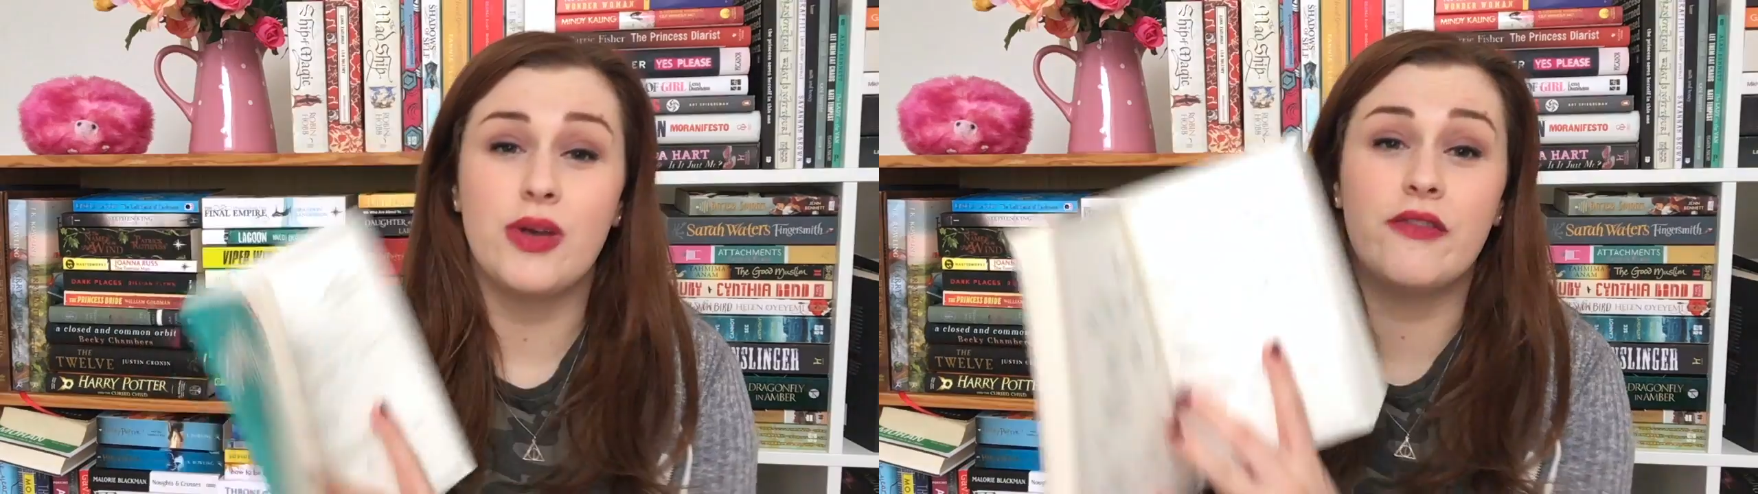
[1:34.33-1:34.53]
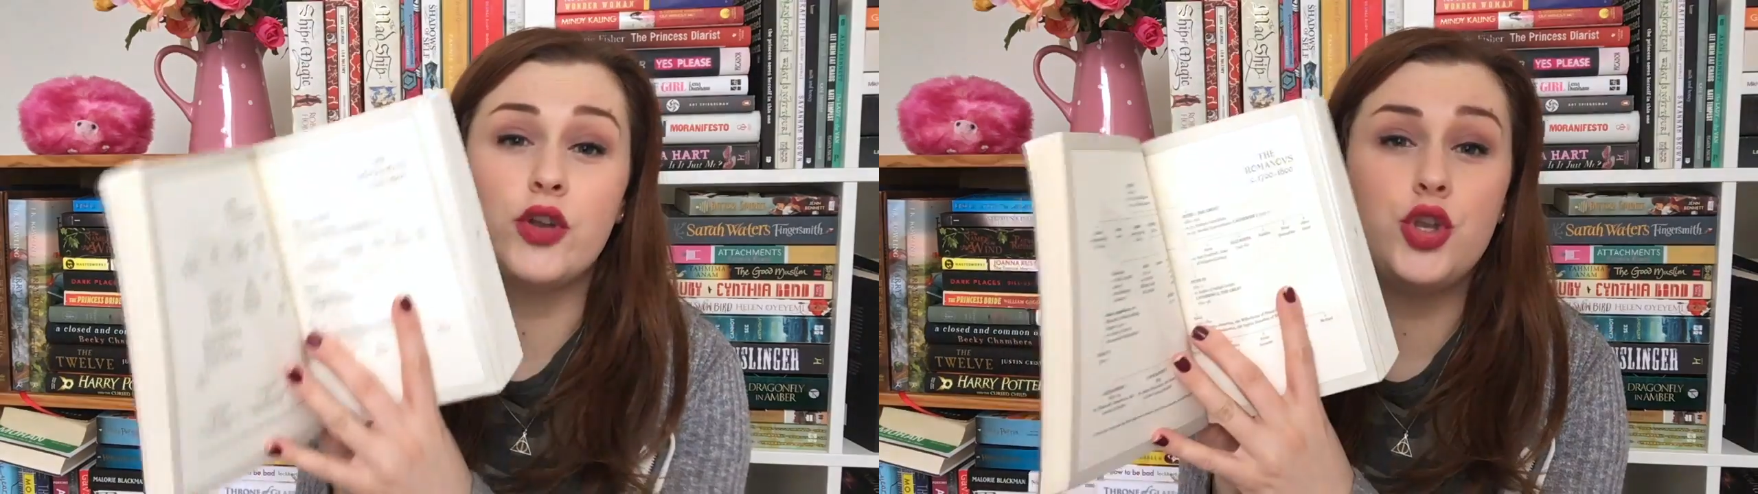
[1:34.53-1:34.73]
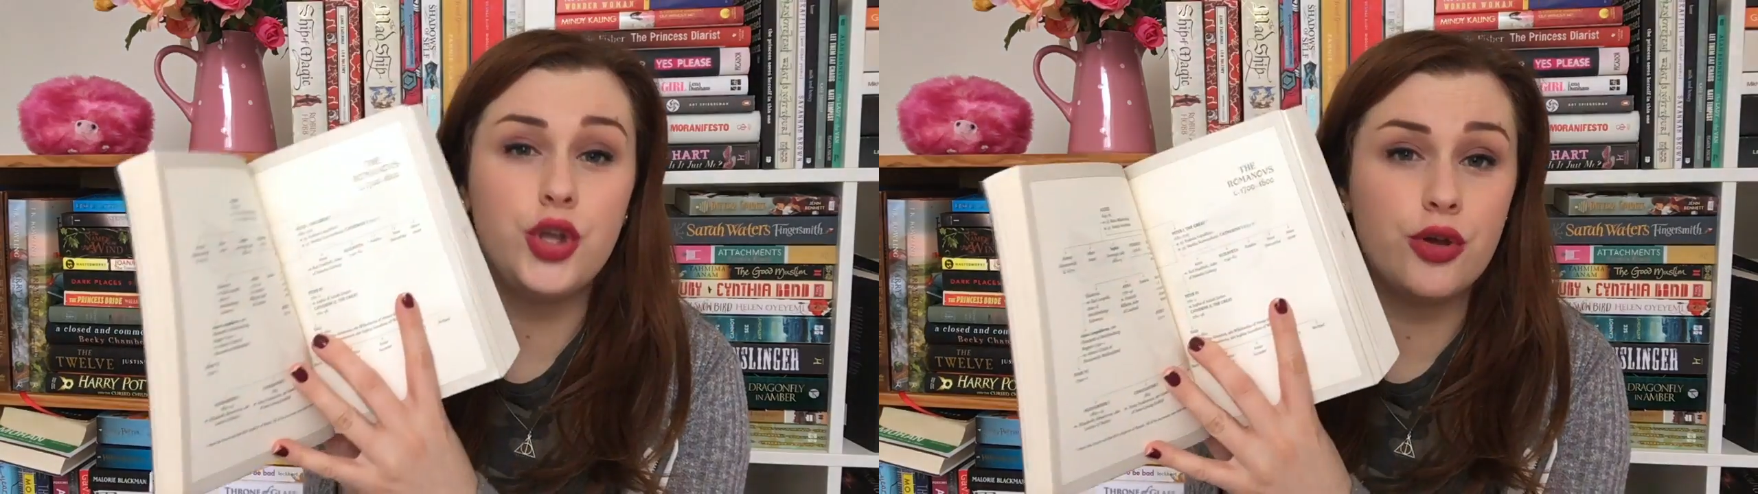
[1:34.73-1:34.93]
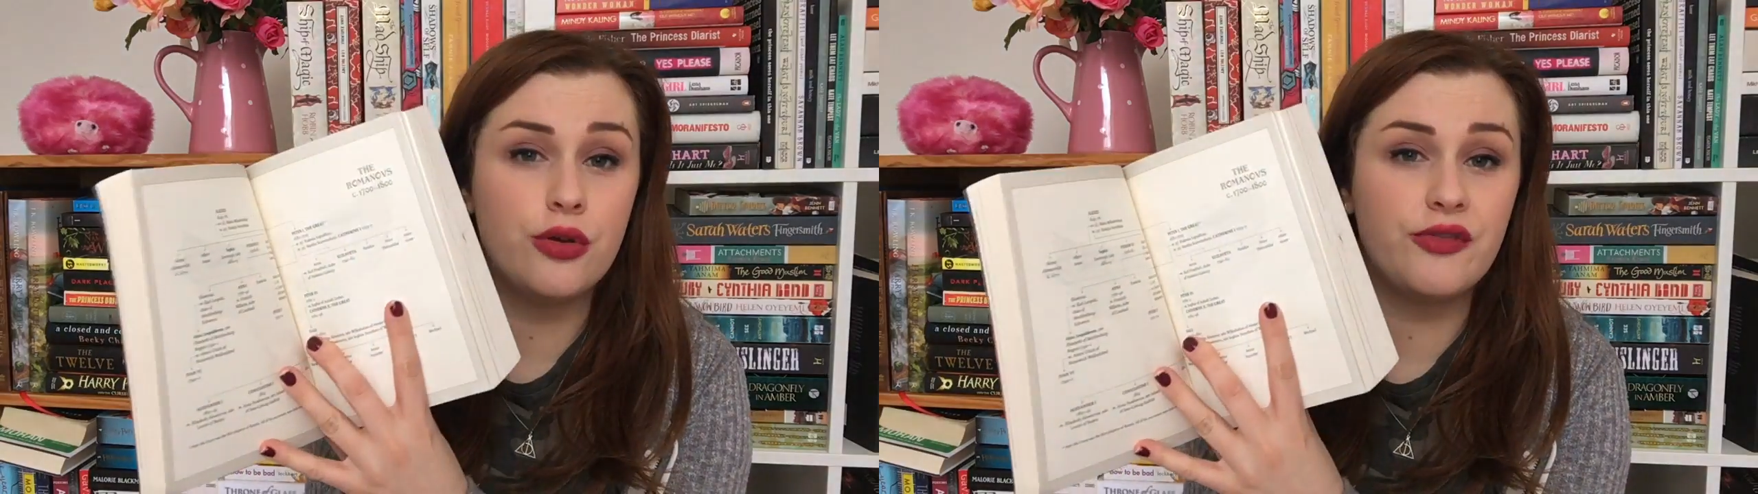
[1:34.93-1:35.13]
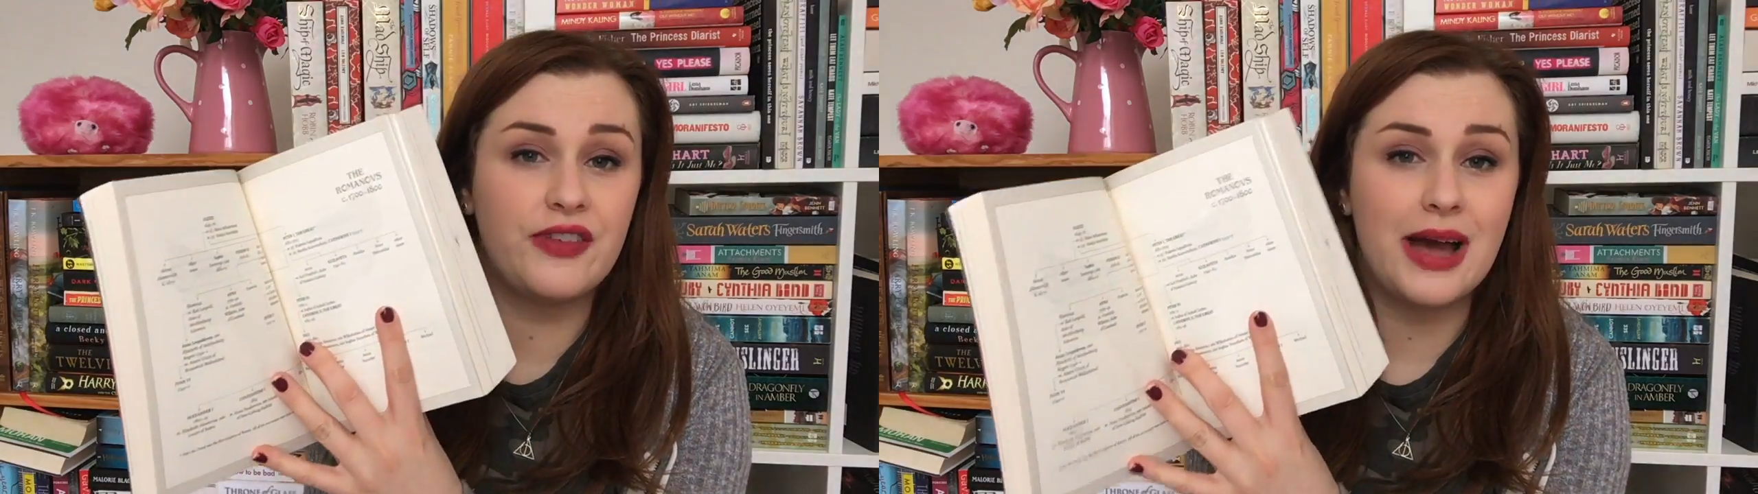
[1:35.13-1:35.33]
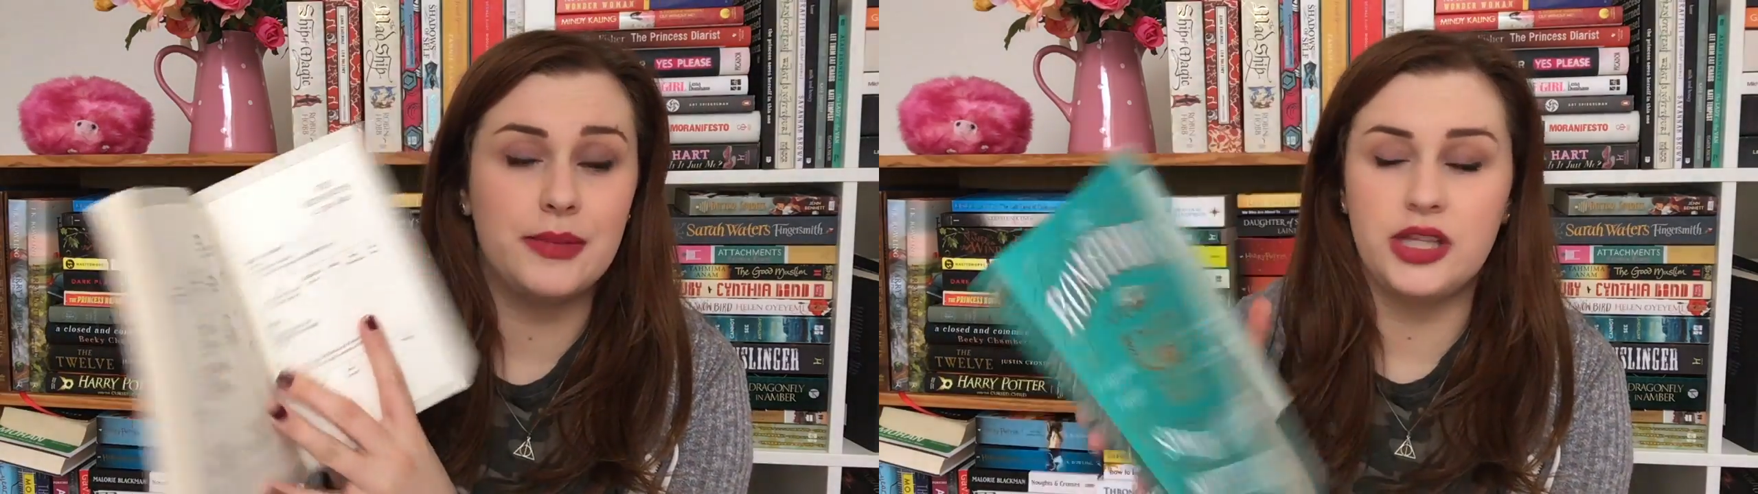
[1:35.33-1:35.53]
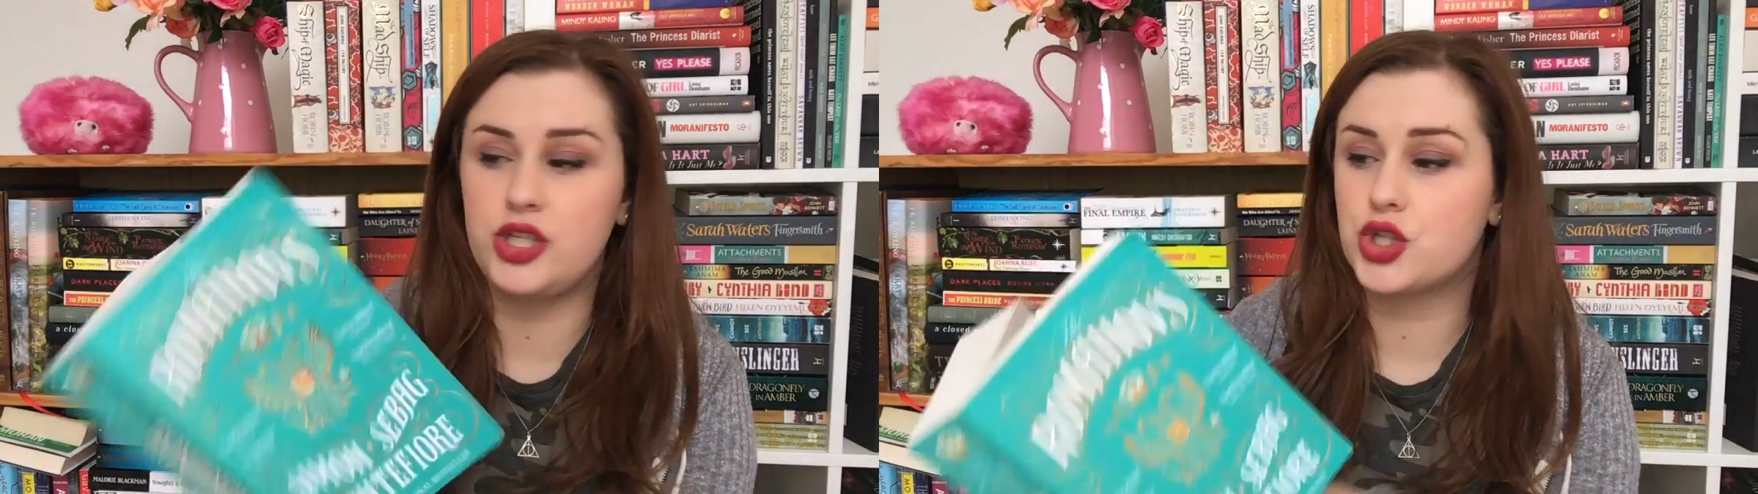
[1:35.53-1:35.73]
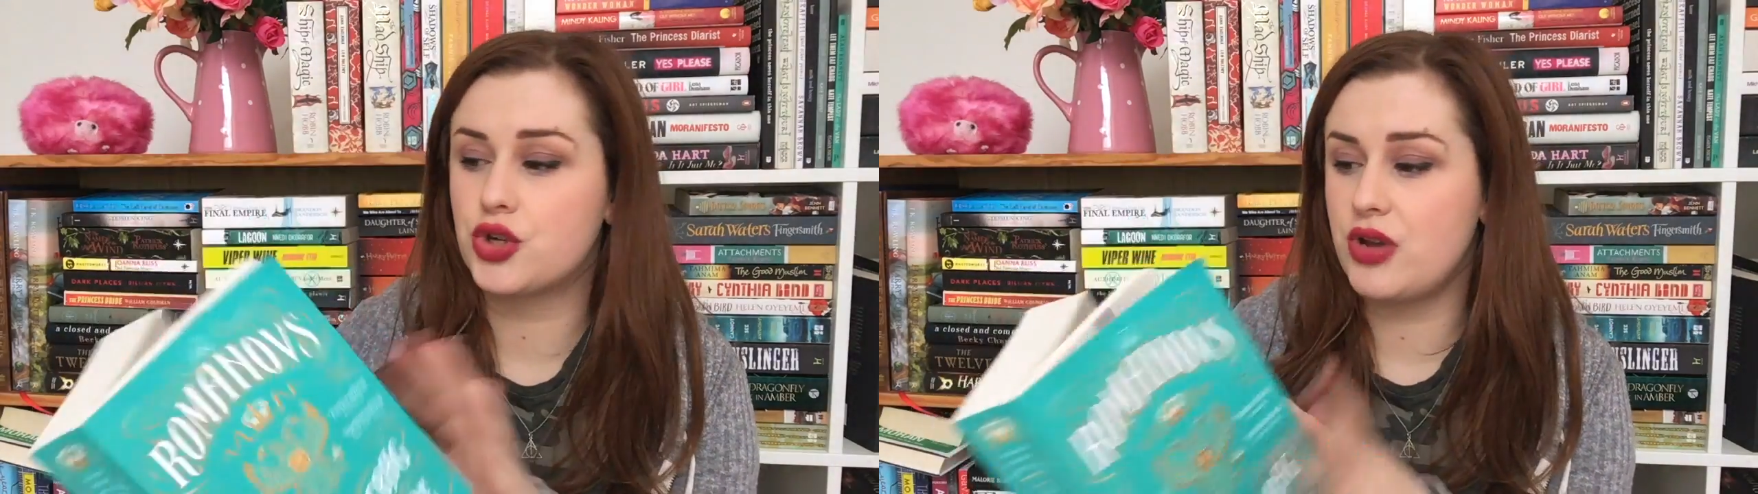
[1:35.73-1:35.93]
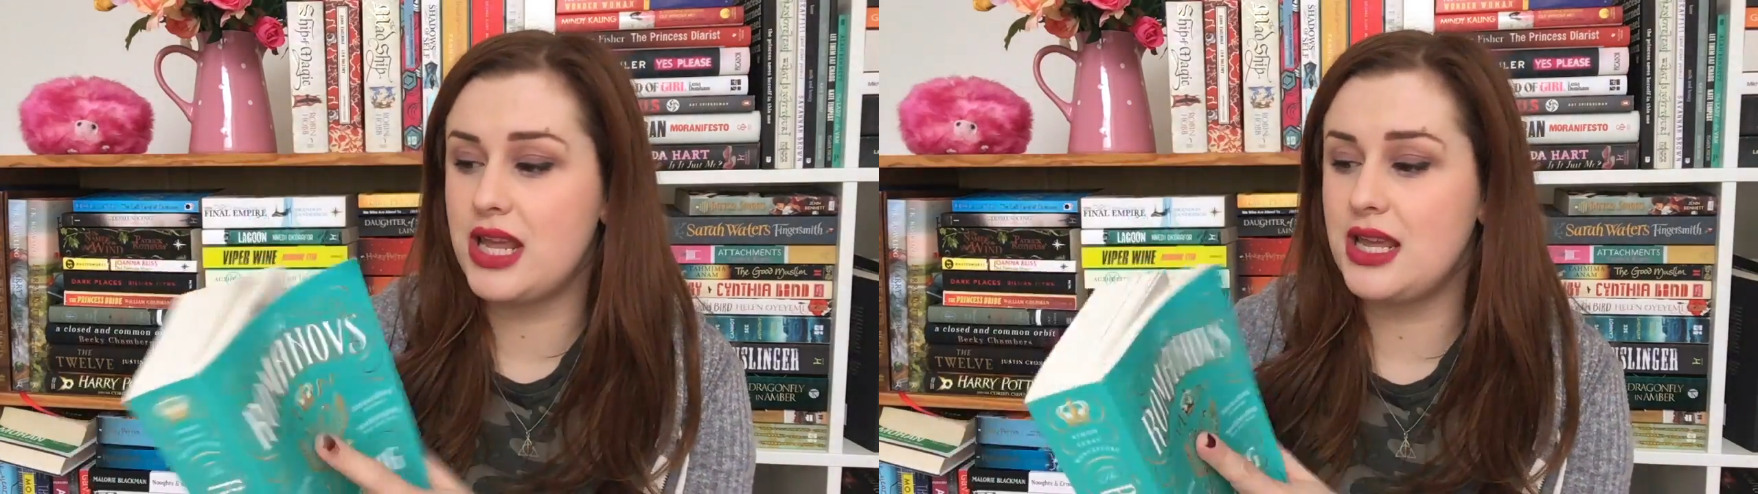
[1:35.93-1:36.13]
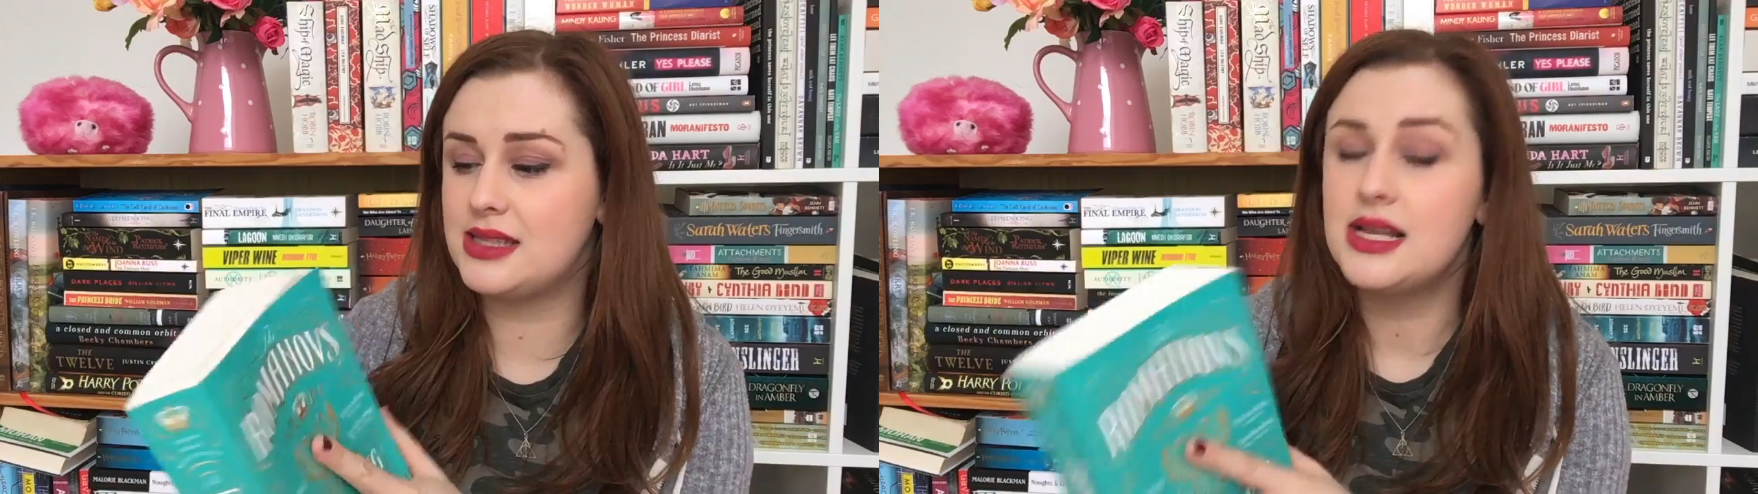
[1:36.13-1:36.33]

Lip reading: we have new family trees.